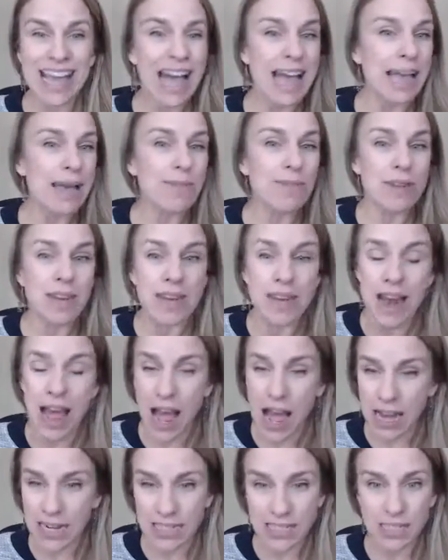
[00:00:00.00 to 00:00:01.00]
I am
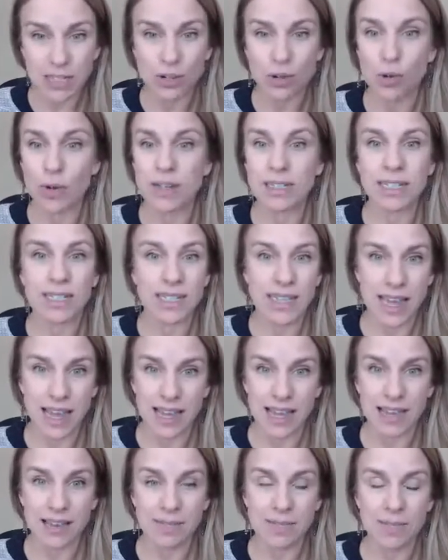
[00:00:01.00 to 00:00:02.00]
not going to take
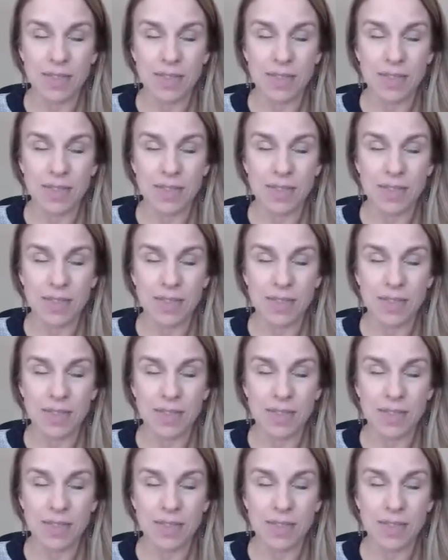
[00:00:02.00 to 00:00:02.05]
it,